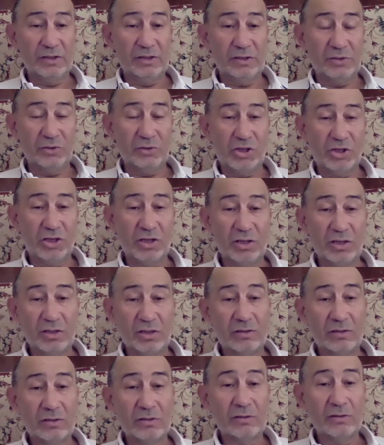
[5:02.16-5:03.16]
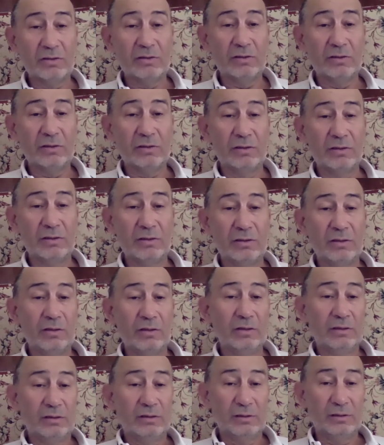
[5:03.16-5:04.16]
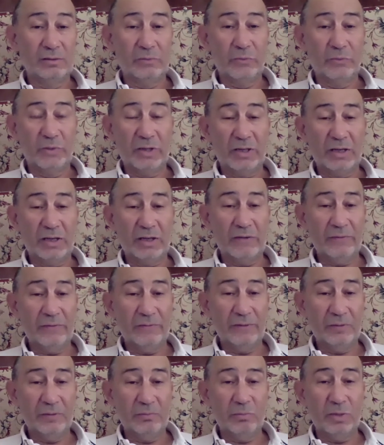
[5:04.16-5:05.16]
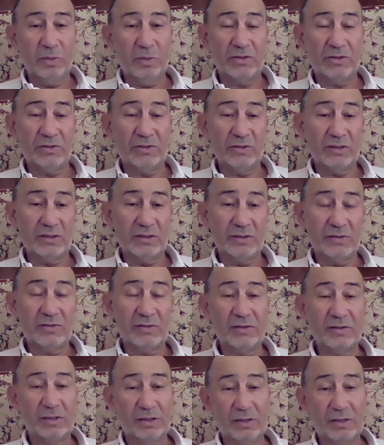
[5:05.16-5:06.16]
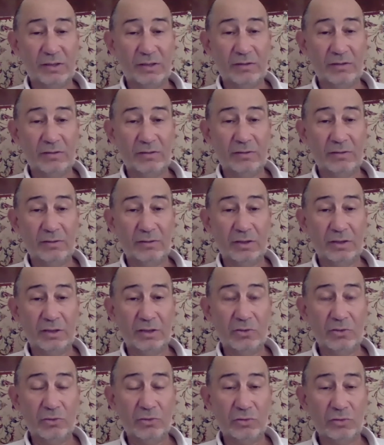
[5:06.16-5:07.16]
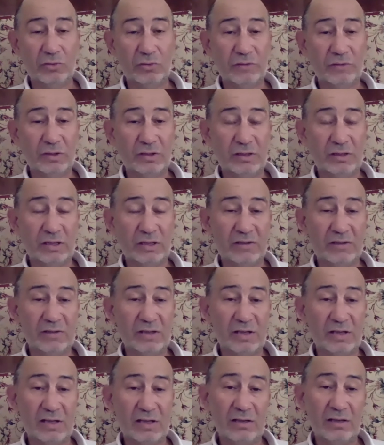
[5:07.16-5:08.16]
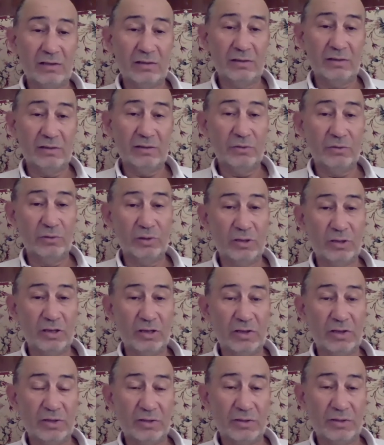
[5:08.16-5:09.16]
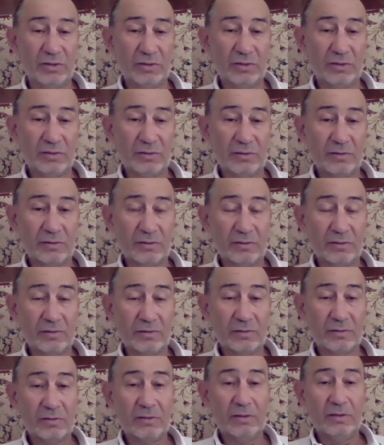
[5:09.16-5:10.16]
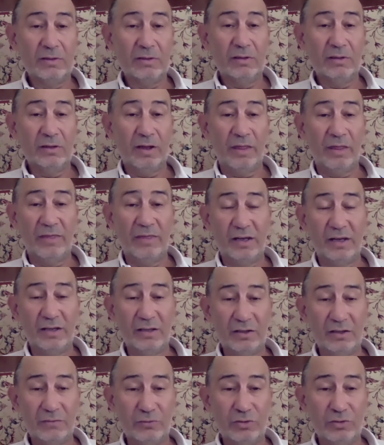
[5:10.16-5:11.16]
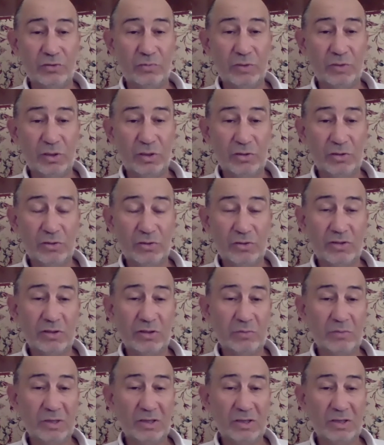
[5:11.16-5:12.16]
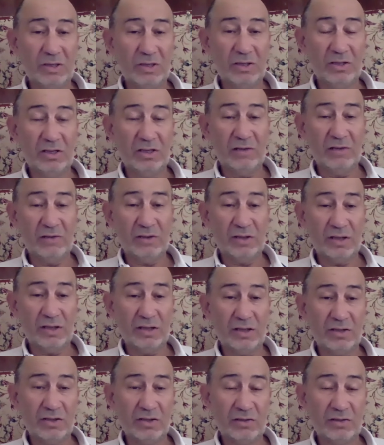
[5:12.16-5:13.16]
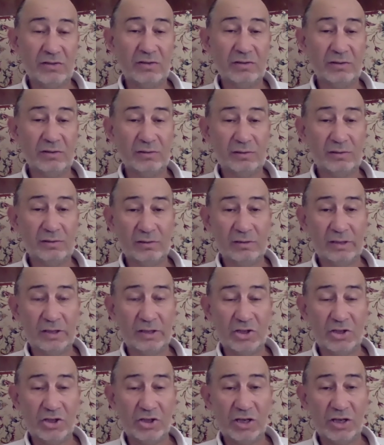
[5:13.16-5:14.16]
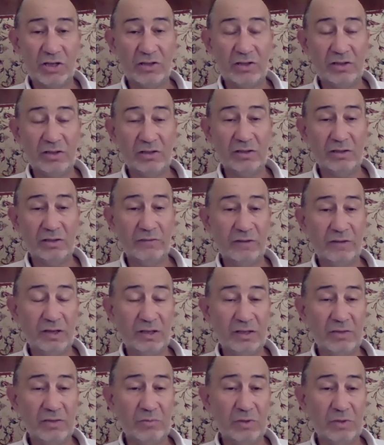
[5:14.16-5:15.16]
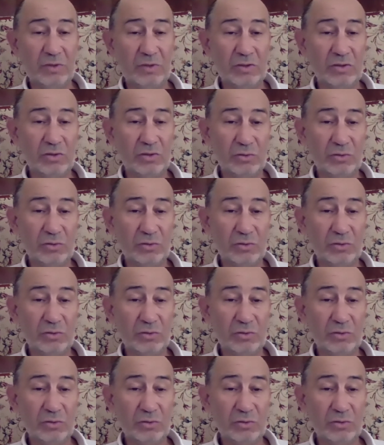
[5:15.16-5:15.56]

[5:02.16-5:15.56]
Che, we have partisans and the heroes of the class struggle in all countries. And then it was millions in many other countries like China and Vietnam and so on.